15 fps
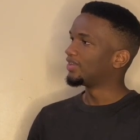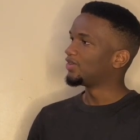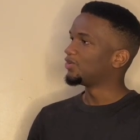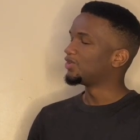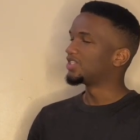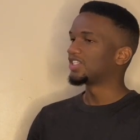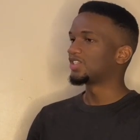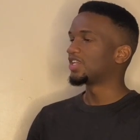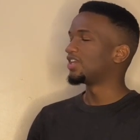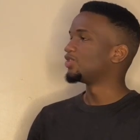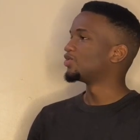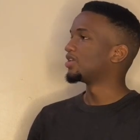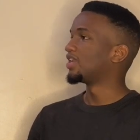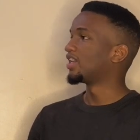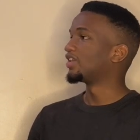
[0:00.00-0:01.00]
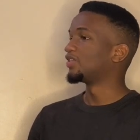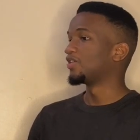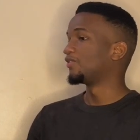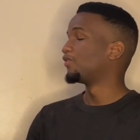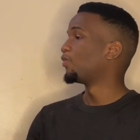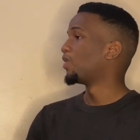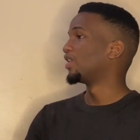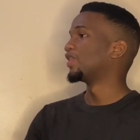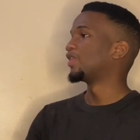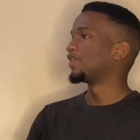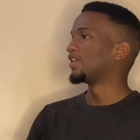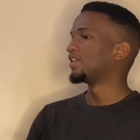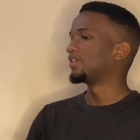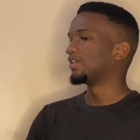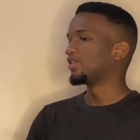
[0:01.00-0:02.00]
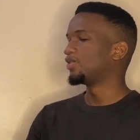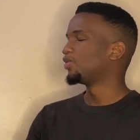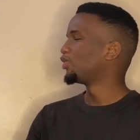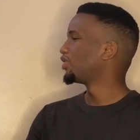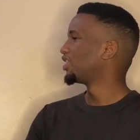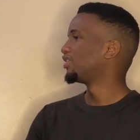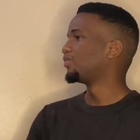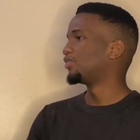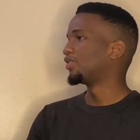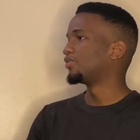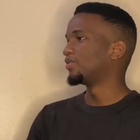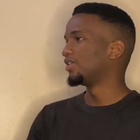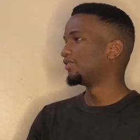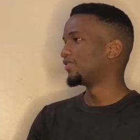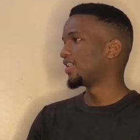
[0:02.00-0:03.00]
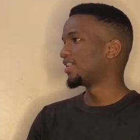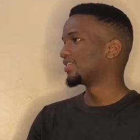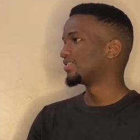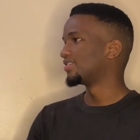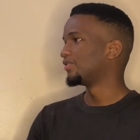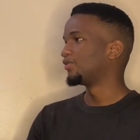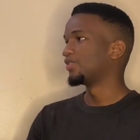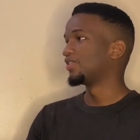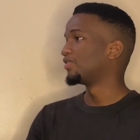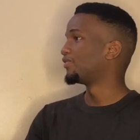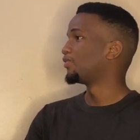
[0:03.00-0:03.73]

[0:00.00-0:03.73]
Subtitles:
you just, and you're like there for one thing, you know, you get bored really fast if you're there